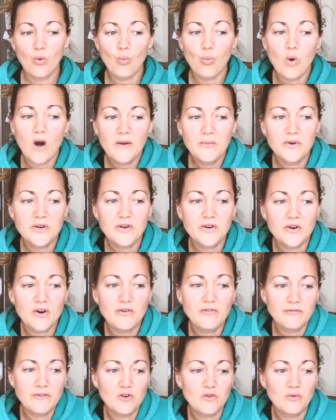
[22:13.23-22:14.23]
Why would it
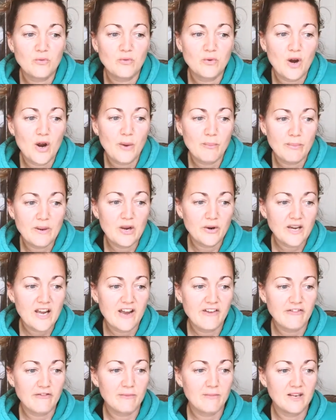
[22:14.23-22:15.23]
not be
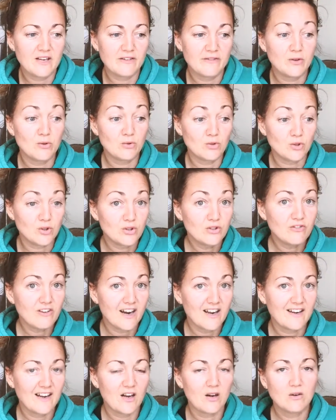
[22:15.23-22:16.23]
okay for me to feel good
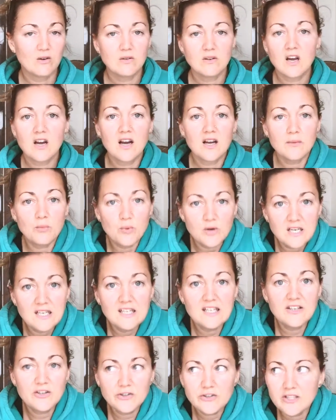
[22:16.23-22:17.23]
right now? Would
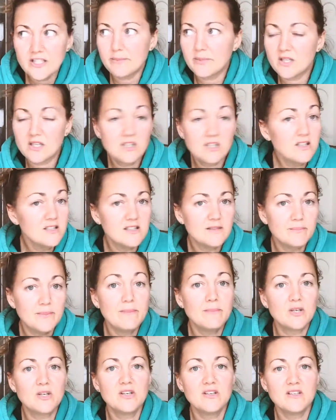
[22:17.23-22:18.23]
literally be
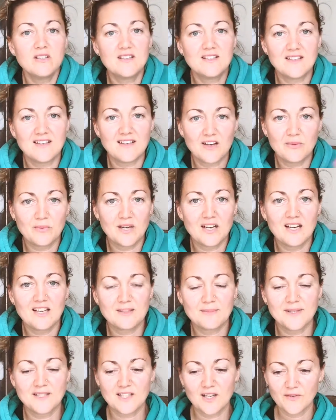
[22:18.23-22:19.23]
because, and I would
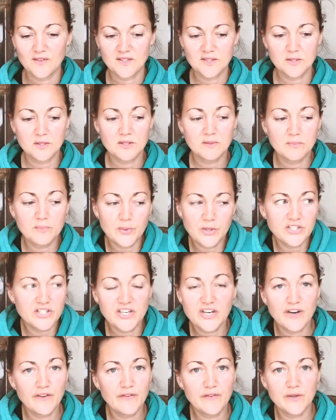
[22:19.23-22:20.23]
ask myself this, because
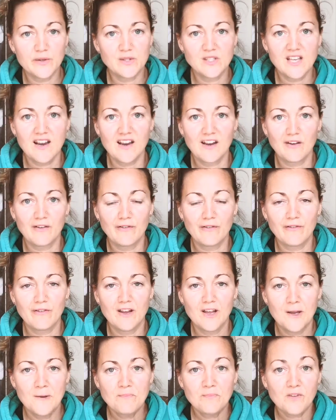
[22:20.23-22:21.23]
I don't feel safe.
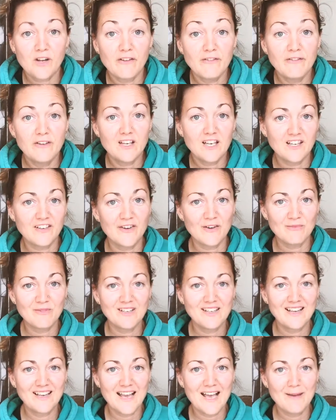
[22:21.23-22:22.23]
I feel like if I'm
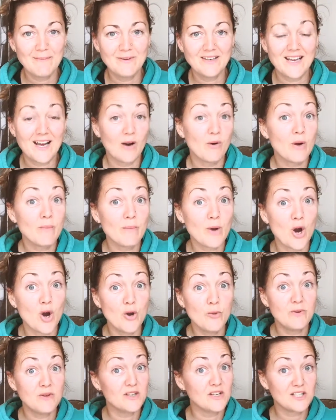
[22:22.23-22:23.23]
really happy now, I'm
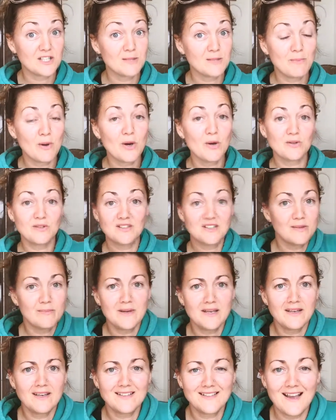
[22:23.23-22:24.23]
open and exposed to
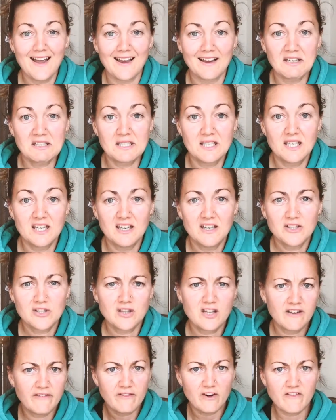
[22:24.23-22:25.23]
being attacked. So
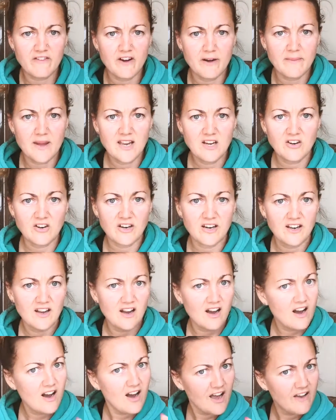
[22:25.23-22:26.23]
therefore, if I'm angry,
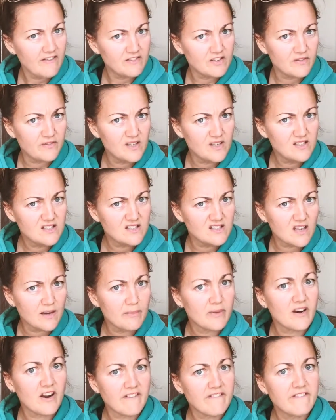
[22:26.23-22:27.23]
I have defenses
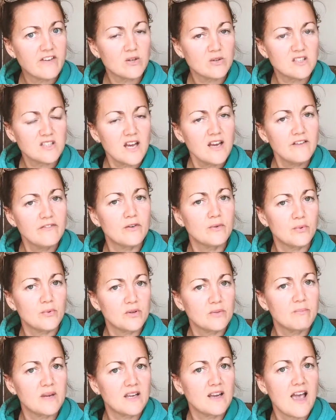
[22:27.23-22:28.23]
up and I feel safer
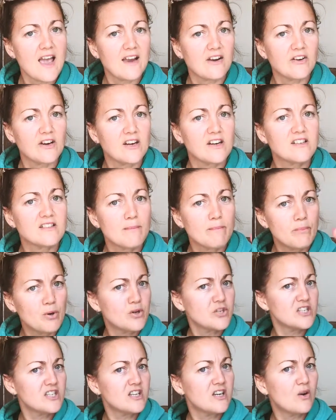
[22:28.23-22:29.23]
with being angry because I'm
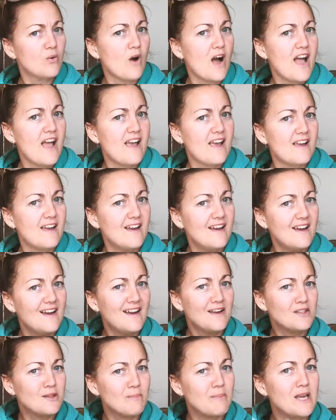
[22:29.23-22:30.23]
pushing away
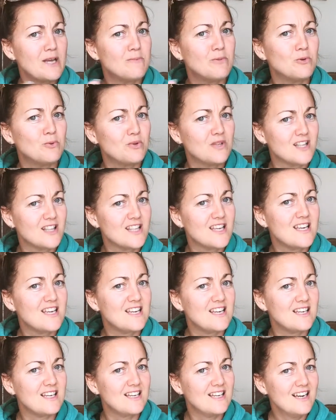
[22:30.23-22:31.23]
the people, the
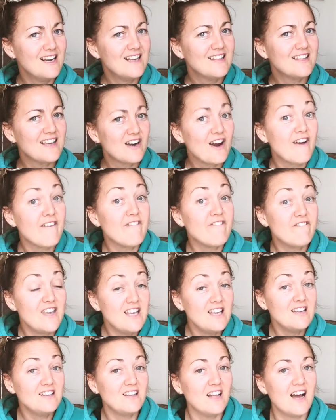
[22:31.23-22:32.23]
thing that I
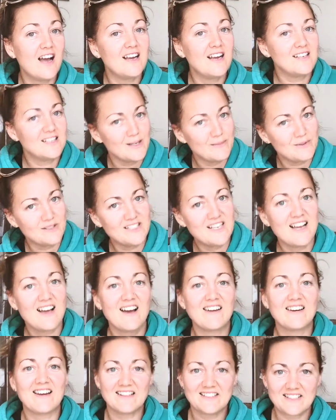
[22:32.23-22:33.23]
feel like deeper
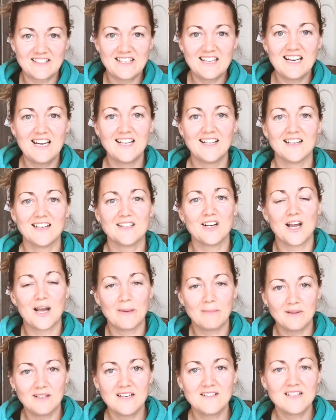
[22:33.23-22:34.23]
down, underneath,
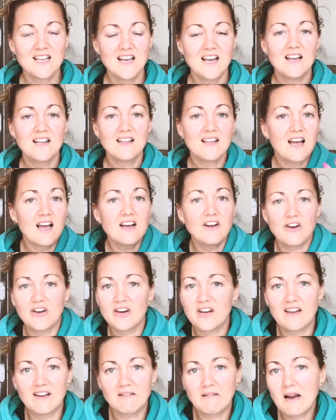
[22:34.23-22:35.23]
underlying beliefs, are
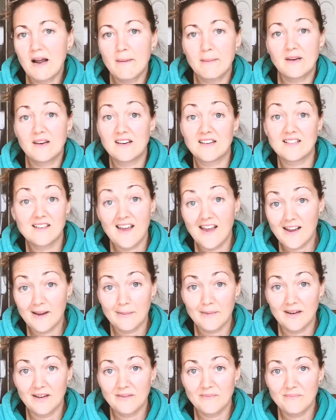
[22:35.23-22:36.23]
gonna come in and attack
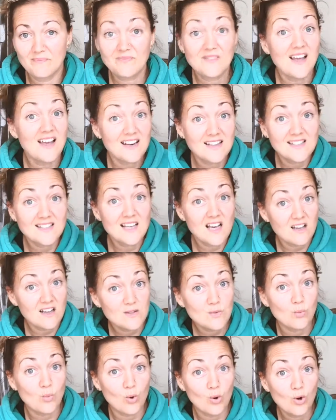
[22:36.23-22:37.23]
me. And it
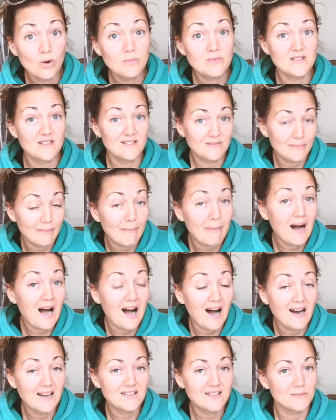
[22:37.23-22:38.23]
sounds warped,
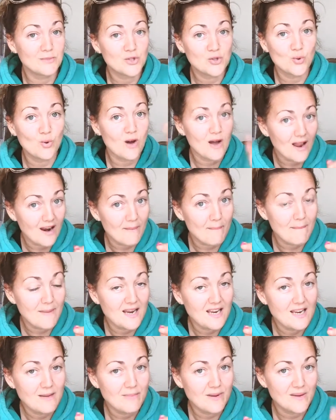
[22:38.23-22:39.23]
but I'm sure
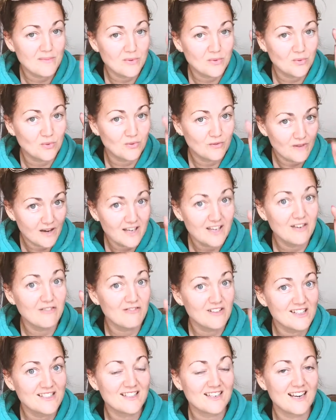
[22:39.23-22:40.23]
many people will fucking
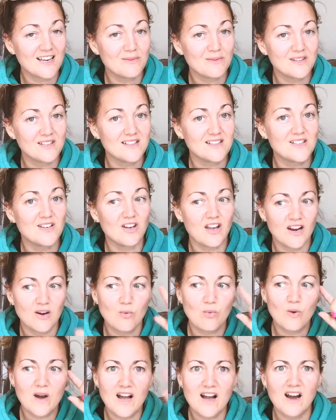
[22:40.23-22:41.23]
resonate with this. You're like,
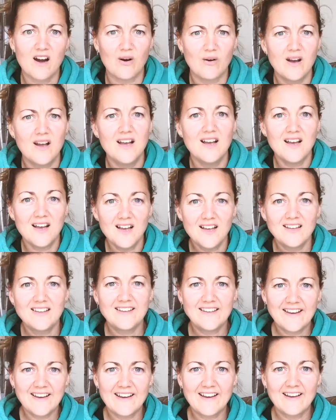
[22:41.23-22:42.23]
wow,
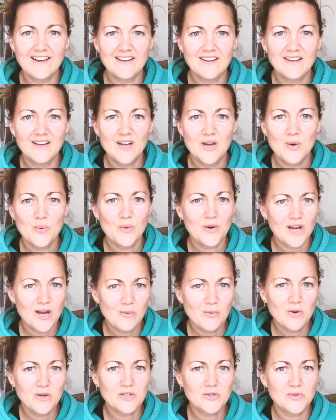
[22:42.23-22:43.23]
yeah, when I
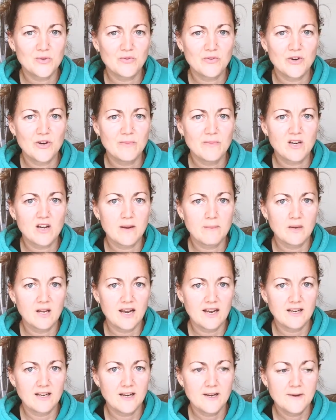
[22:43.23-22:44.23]
walk into a room and I'm
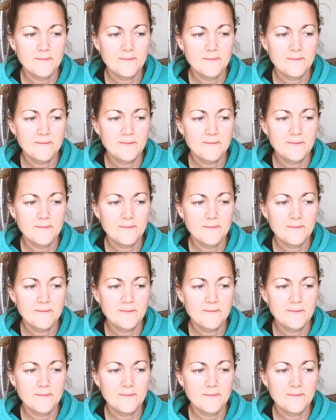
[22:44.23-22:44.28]
like